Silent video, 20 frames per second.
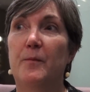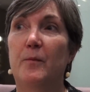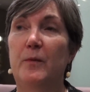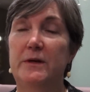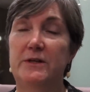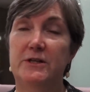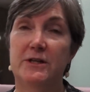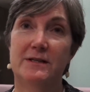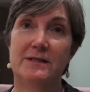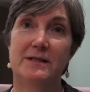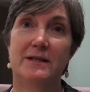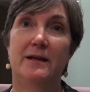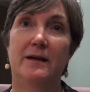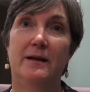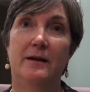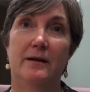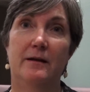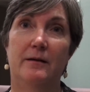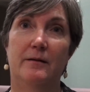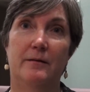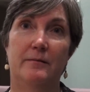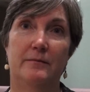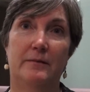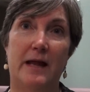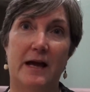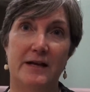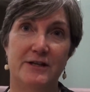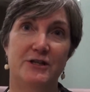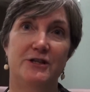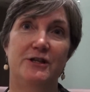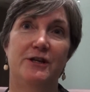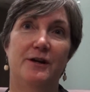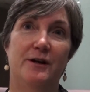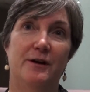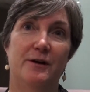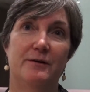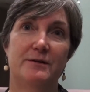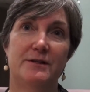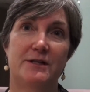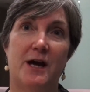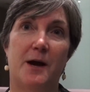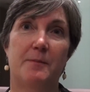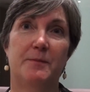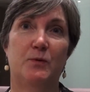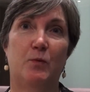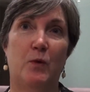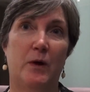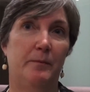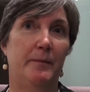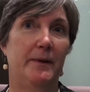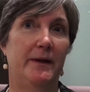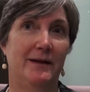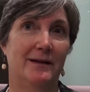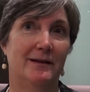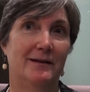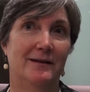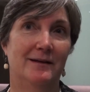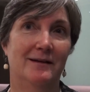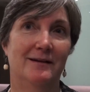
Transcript: We just last year topped 1 million.